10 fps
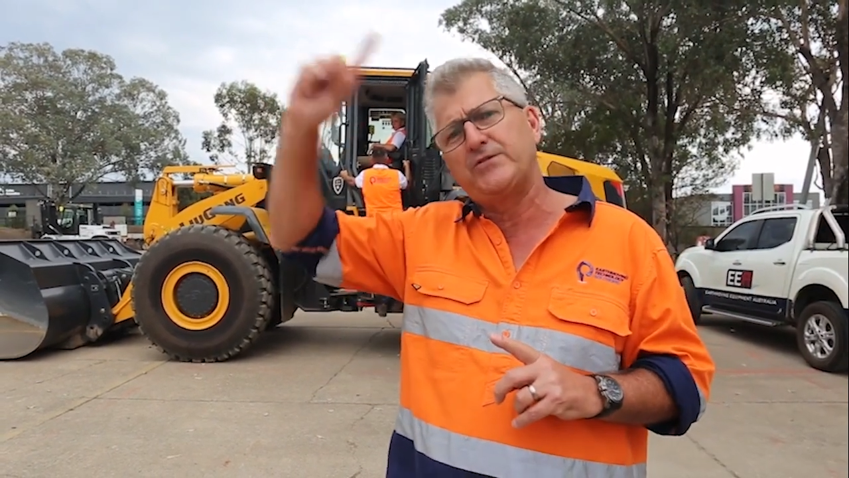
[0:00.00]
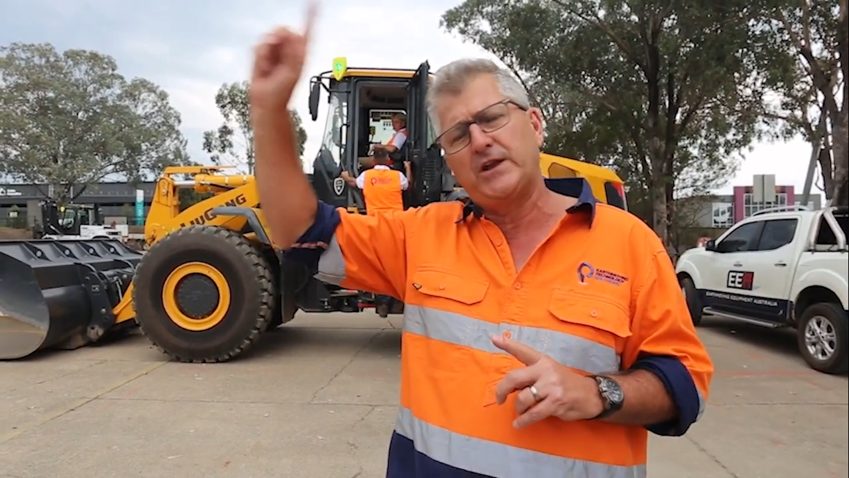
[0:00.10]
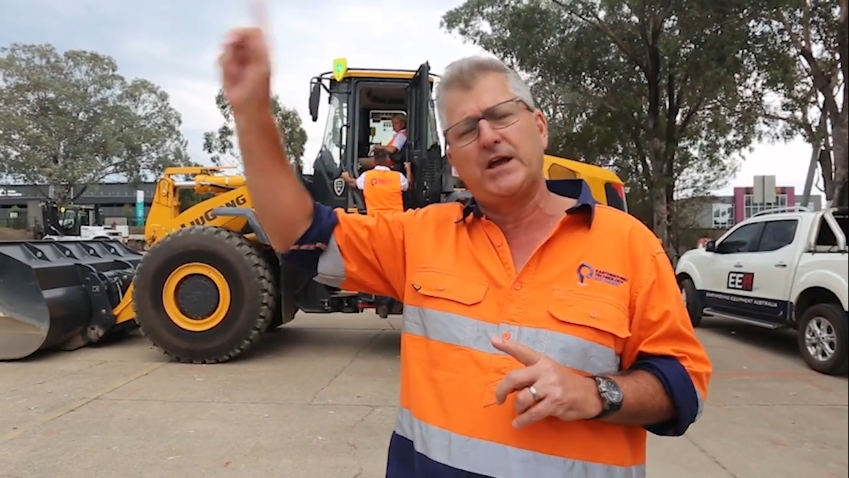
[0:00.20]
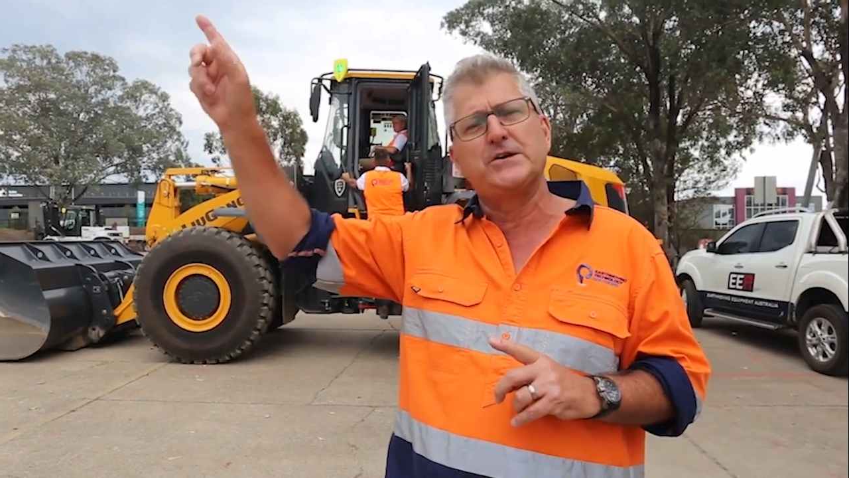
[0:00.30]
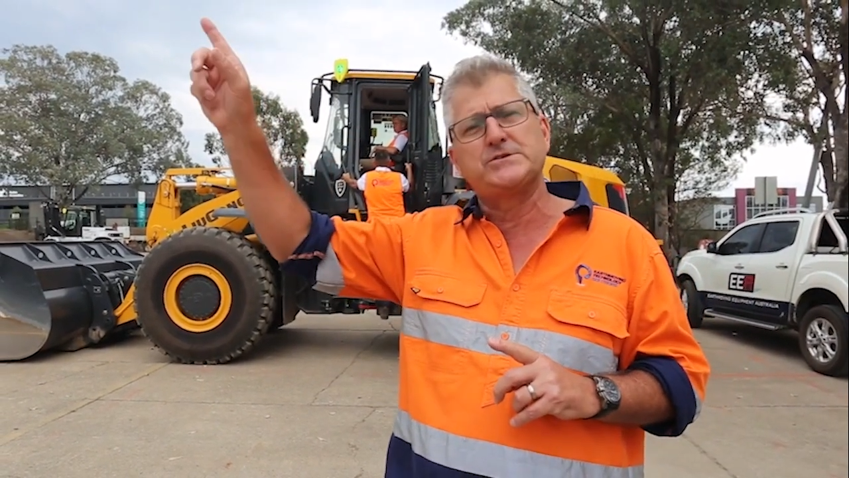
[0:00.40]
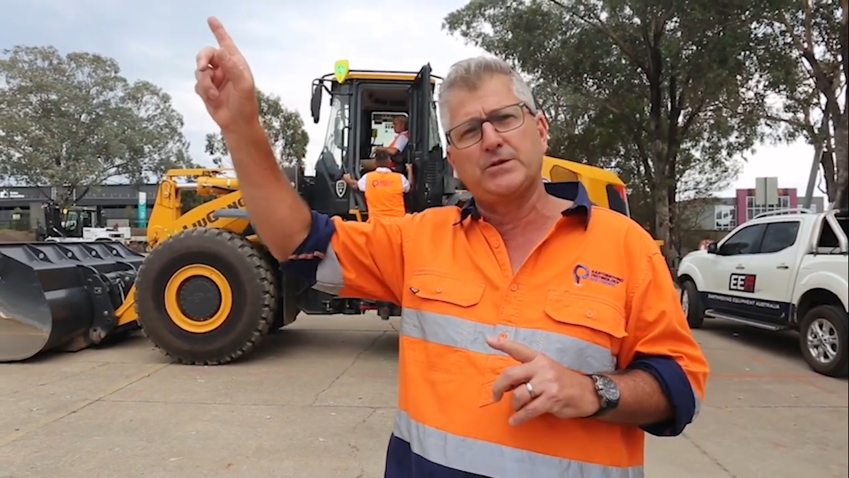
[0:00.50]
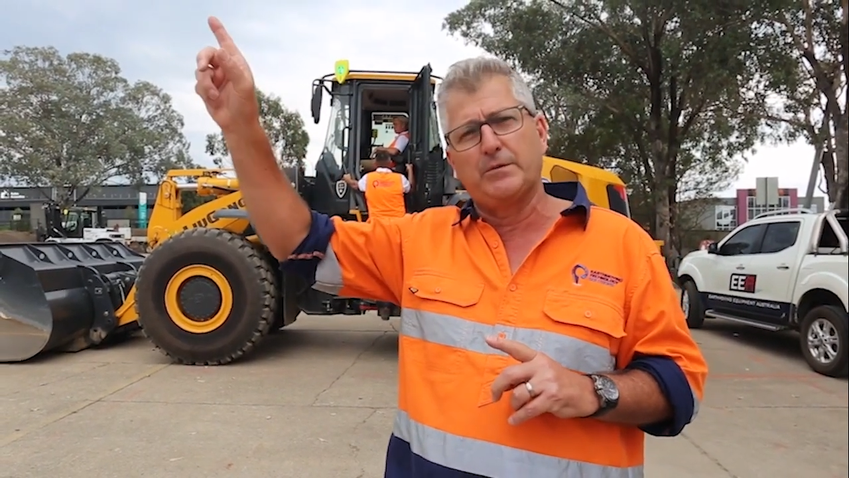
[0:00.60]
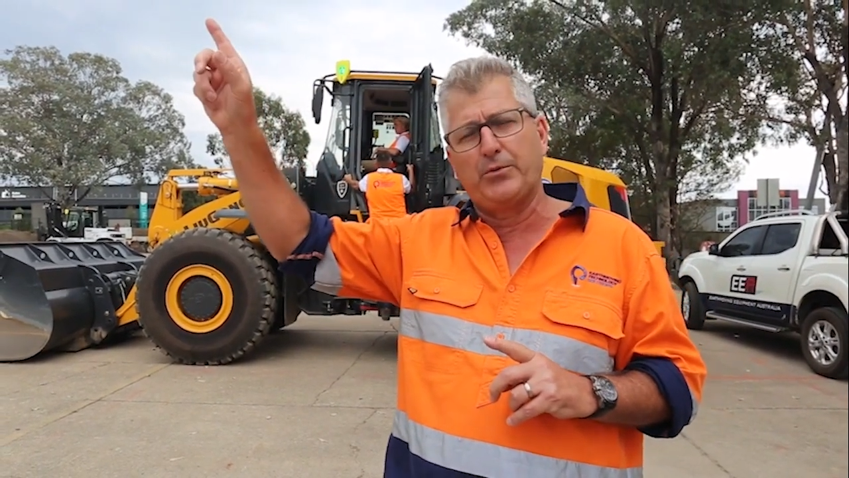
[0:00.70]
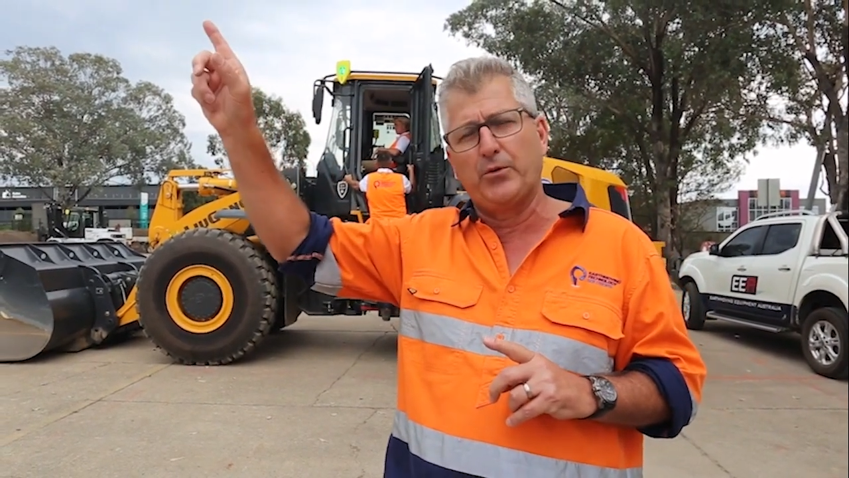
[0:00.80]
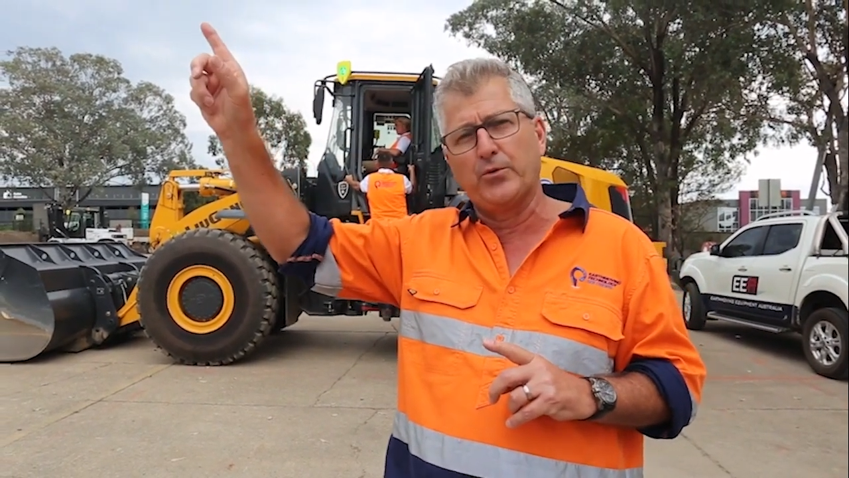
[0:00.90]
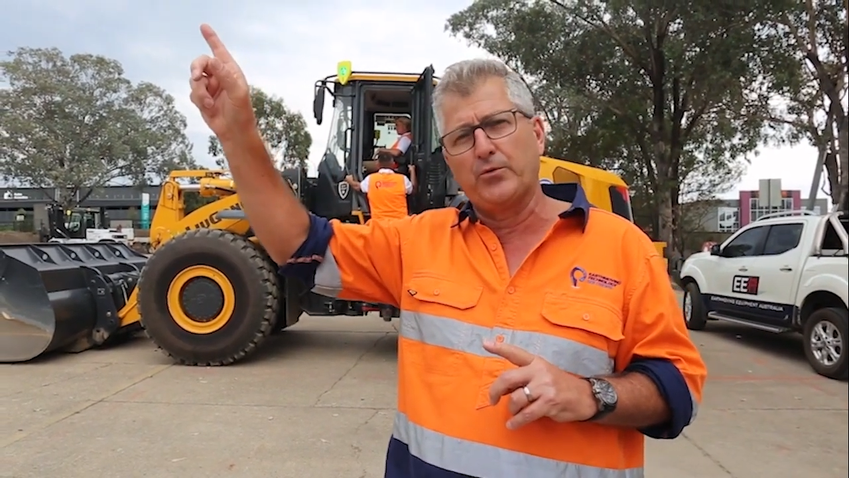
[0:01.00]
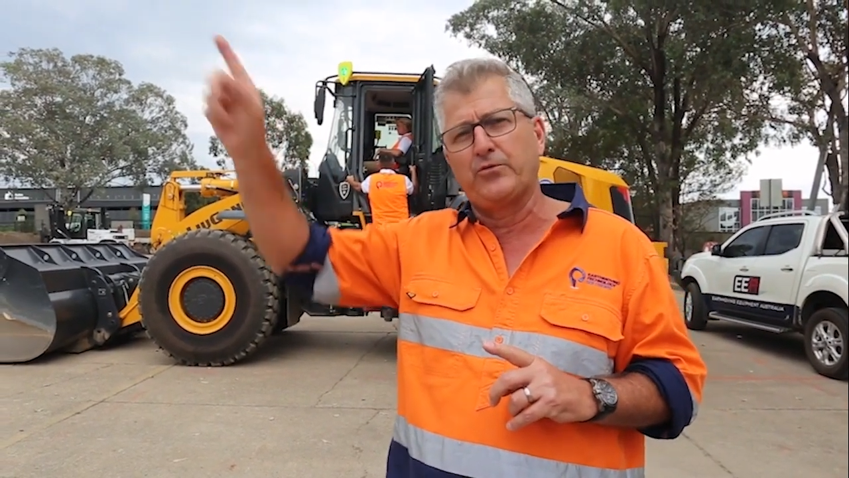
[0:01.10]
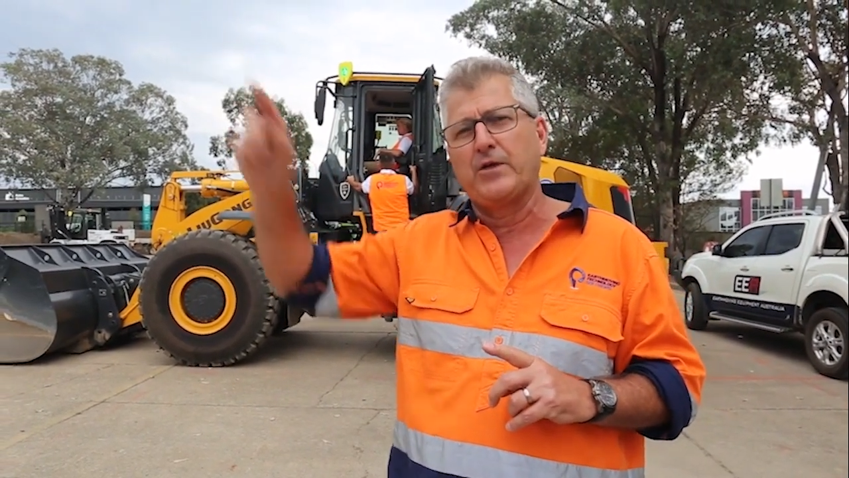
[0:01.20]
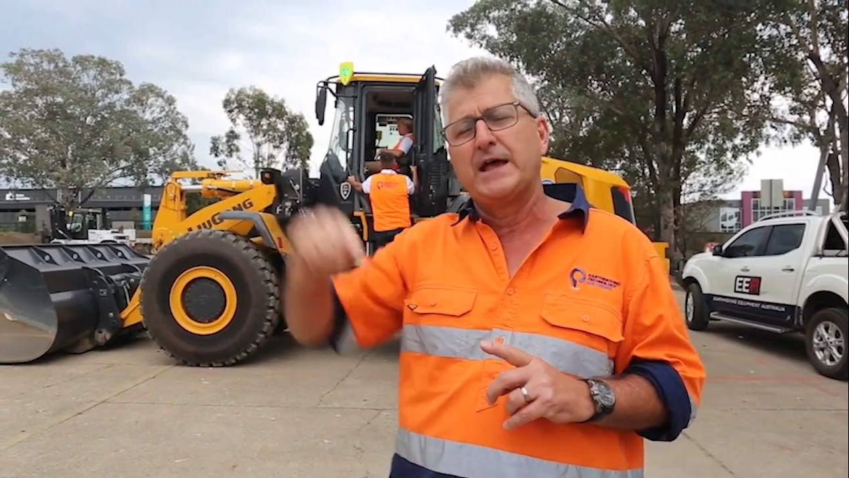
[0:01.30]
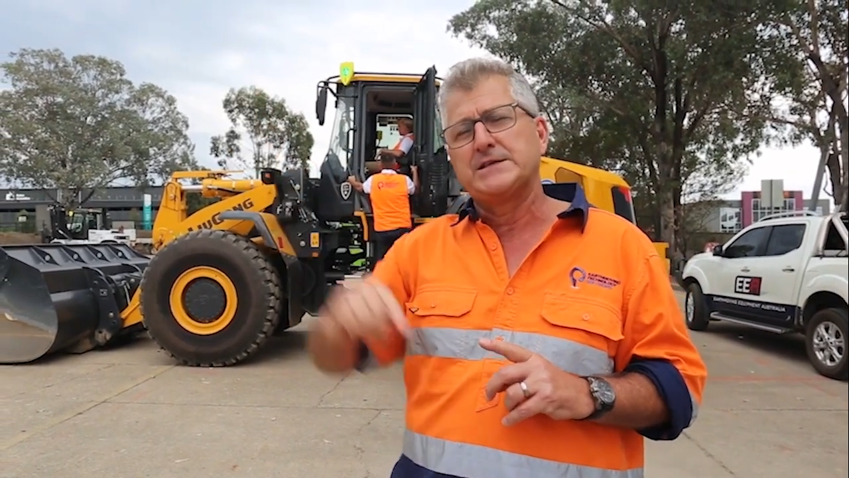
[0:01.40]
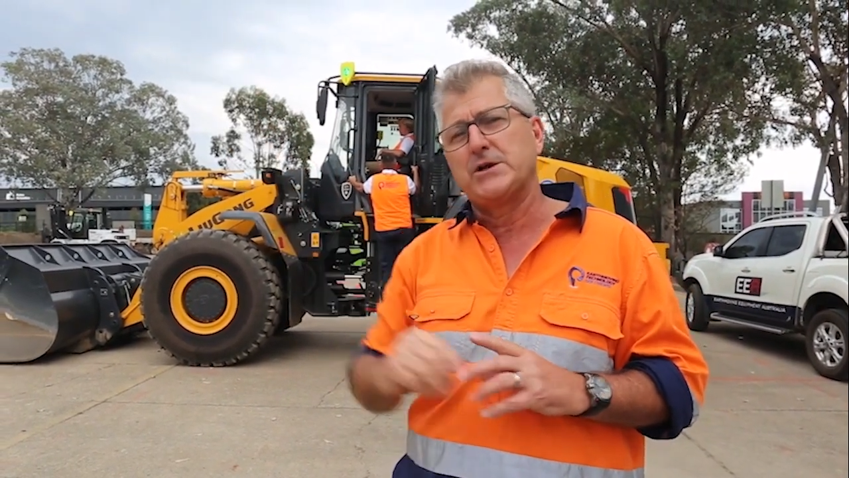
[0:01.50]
videos to the portals.